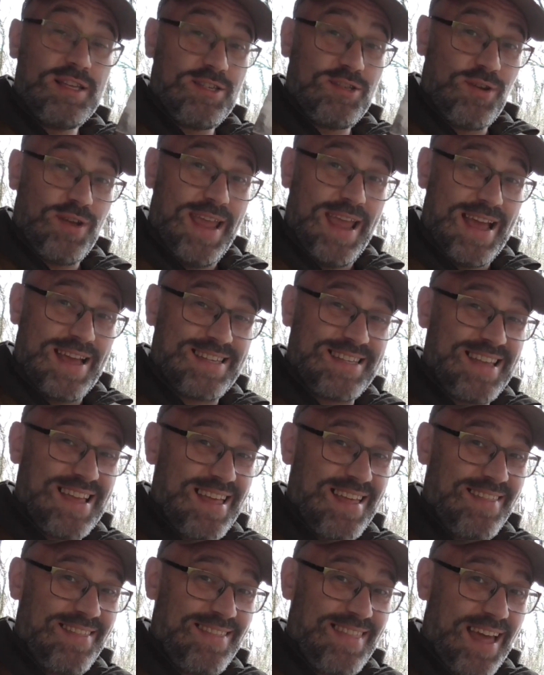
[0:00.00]
So yes,
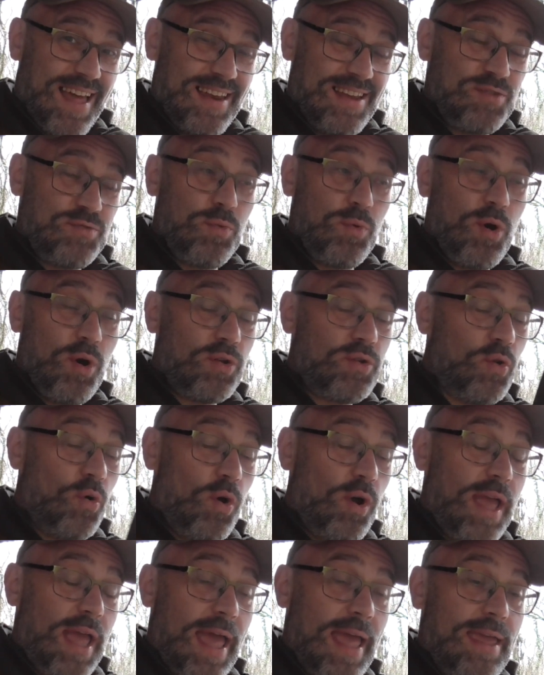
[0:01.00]
that has worked
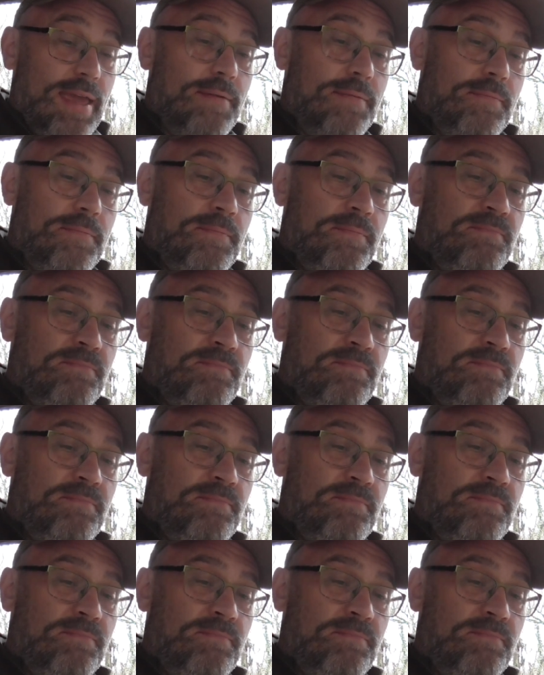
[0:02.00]
okay.